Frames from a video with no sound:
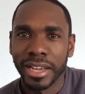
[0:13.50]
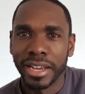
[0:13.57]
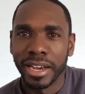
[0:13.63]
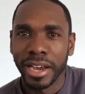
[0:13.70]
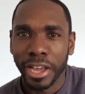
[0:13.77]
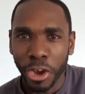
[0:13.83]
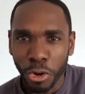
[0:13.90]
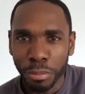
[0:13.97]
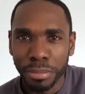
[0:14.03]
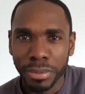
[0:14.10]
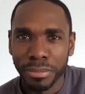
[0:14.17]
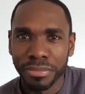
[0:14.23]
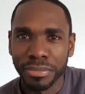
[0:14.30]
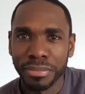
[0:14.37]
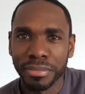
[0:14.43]
I hope
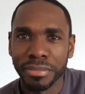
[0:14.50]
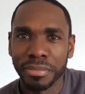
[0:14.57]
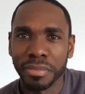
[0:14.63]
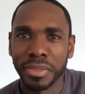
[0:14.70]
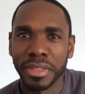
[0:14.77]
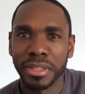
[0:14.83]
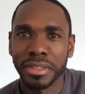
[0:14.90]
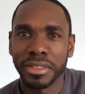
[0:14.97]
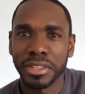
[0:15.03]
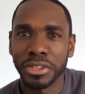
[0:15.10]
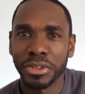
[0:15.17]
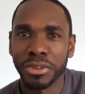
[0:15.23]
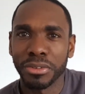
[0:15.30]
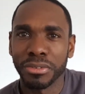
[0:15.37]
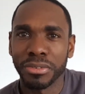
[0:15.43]
that
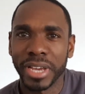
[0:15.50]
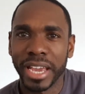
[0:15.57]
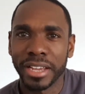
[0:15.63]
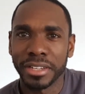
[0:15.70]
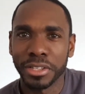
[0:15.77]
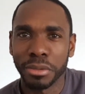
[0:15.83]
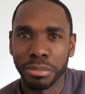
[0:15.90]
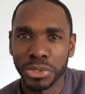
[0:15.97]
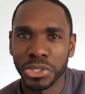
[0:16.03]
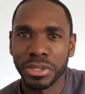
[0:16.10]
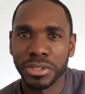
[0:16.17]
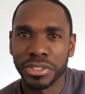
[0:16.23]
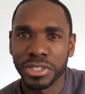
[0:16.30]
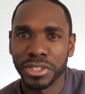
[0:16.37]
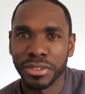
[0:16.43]
you've had the
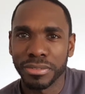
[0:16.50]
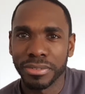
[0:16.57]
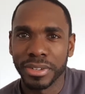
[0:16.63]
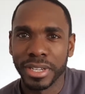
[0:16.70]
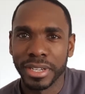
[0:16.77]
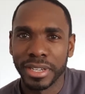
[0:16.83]
opportunity of